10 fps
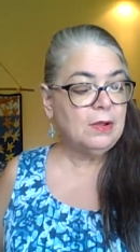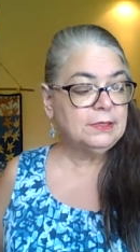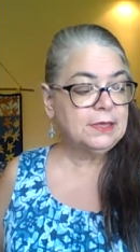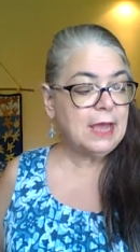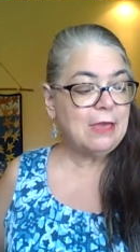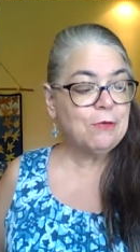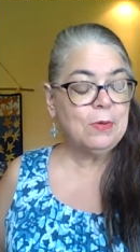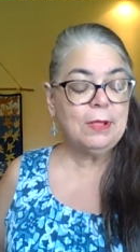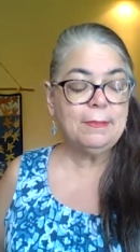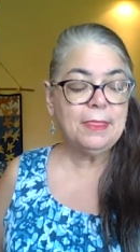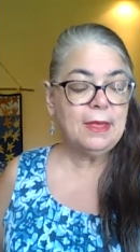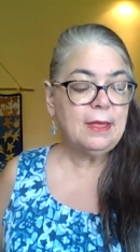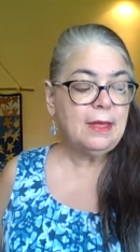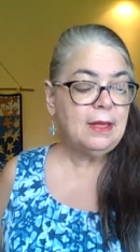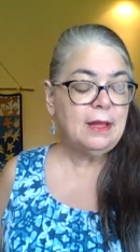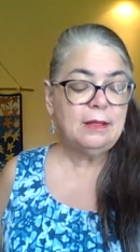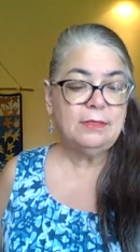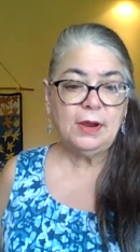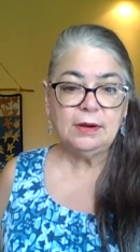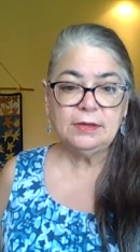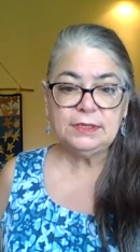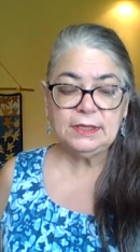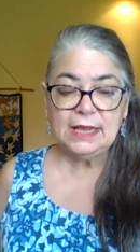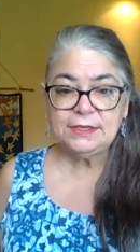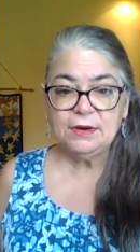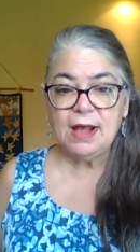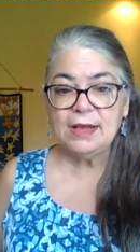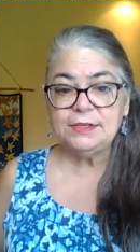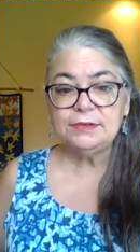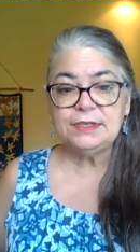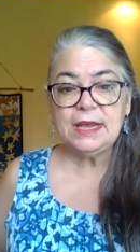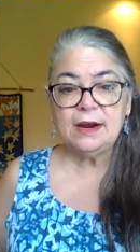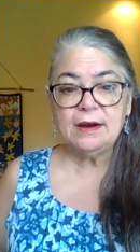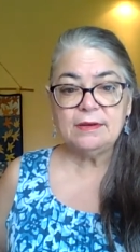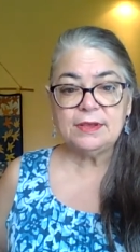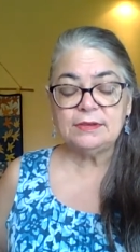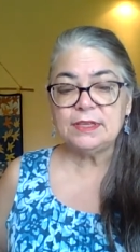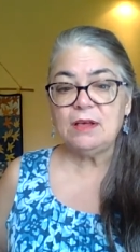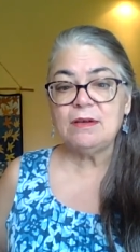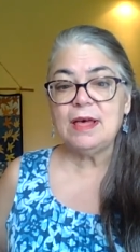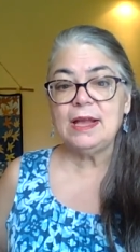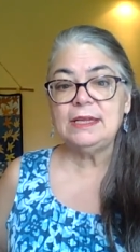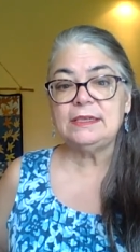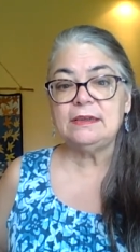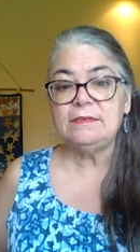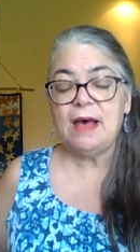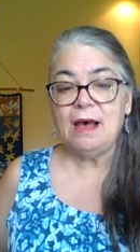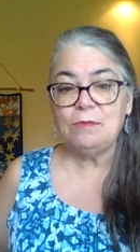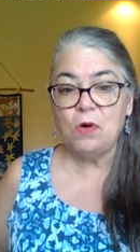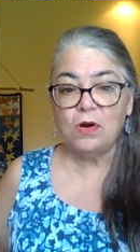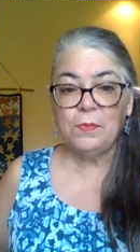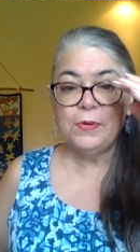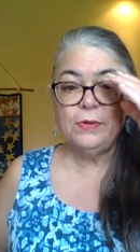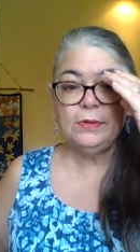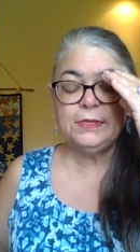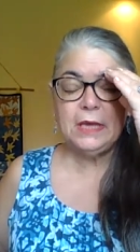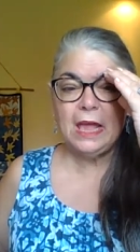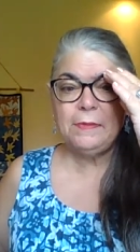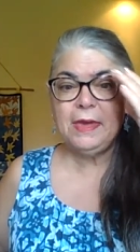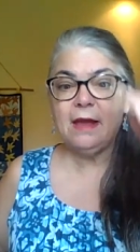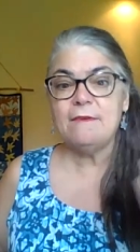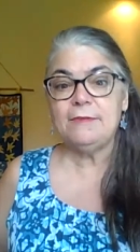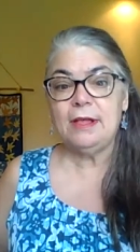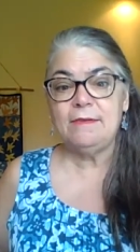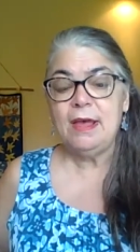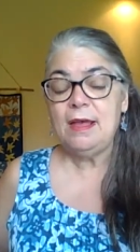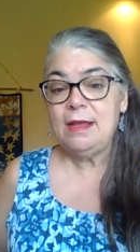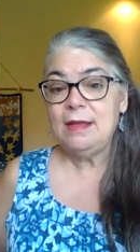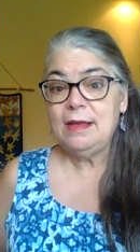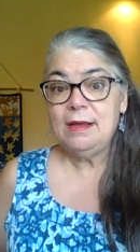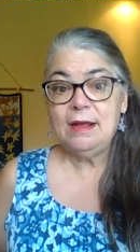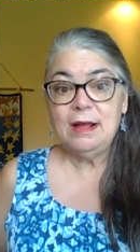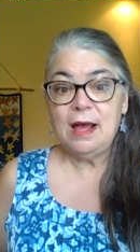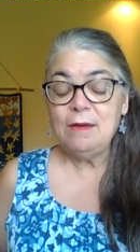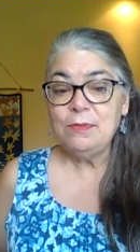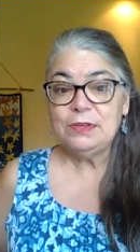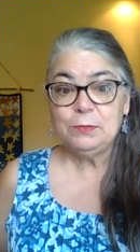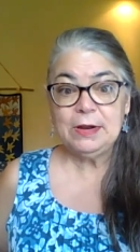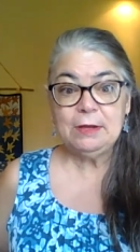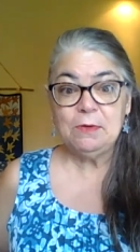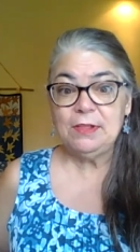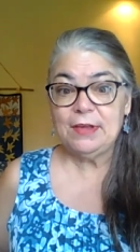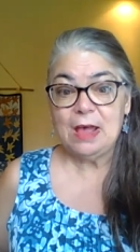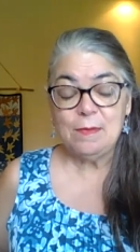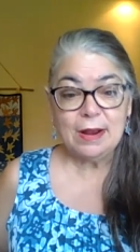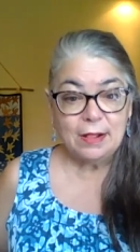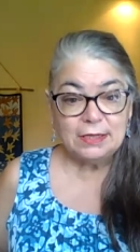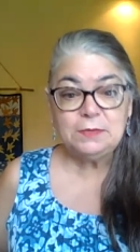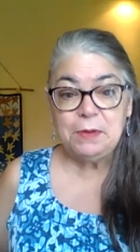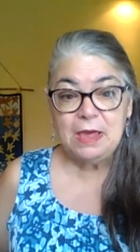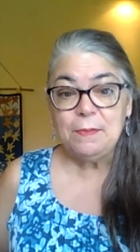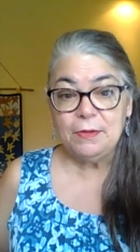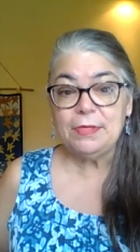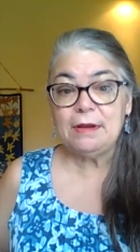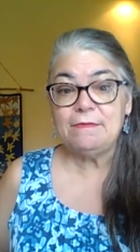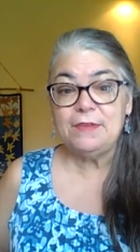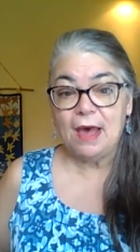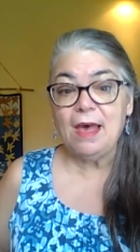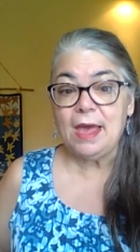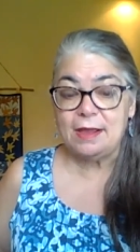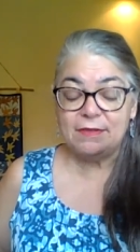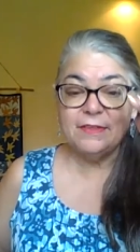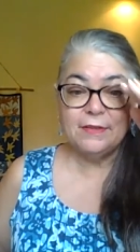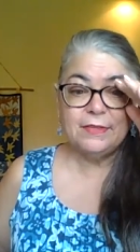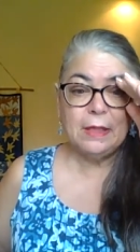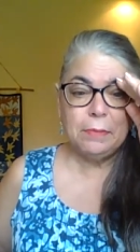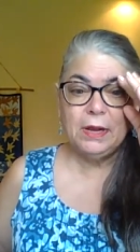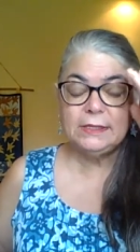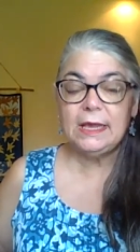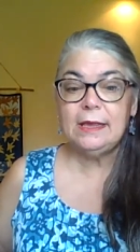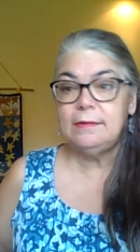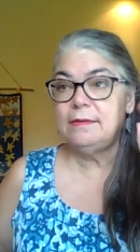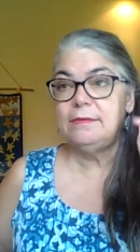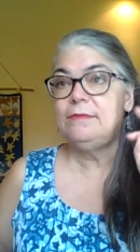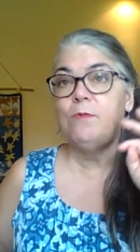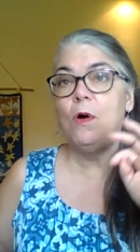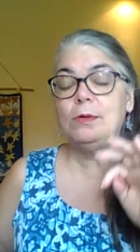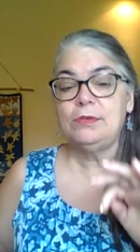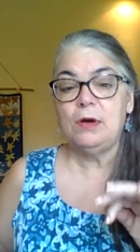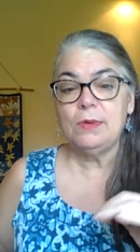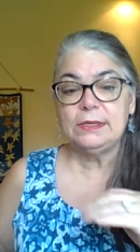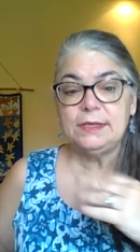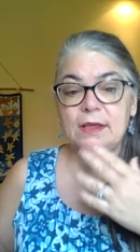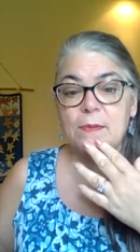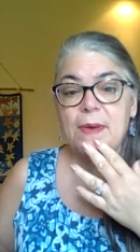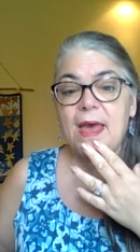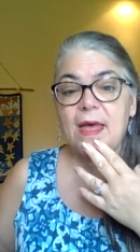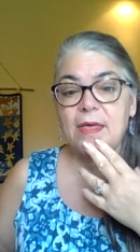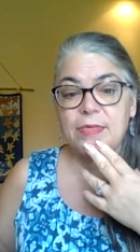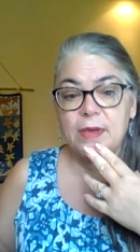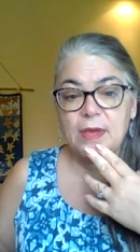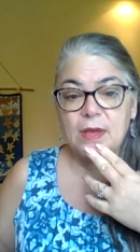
on schedule. There's lesser geysers there. There's all kinds of hot water pools that you have to be careful of. I was reading one time about all these people that have died since then because they won't, don't want to stay on the path,